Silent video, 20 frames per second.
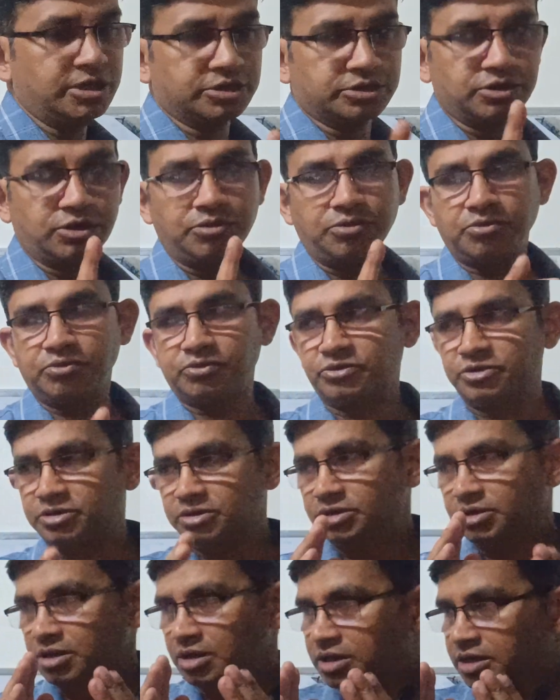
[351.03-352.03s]
So
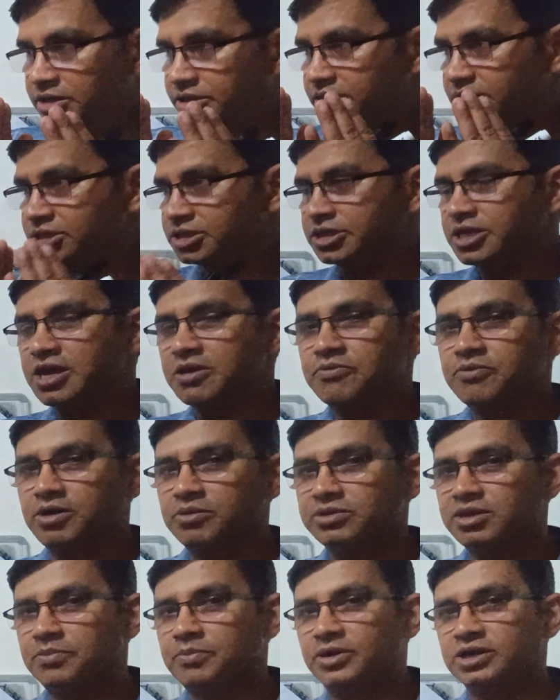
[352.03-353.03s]
just think
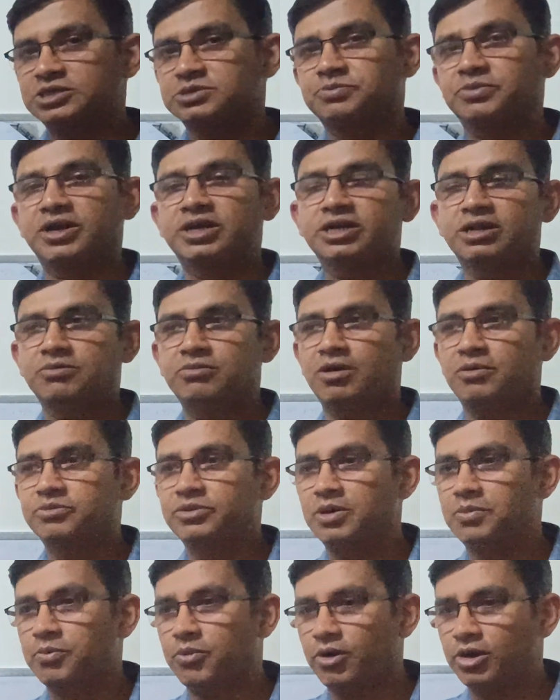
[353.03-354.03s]
from the perspective of
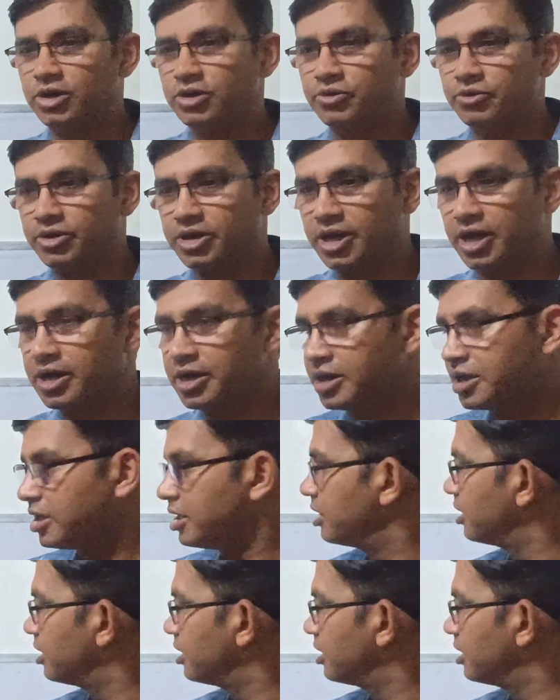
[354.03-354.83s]
the polluter.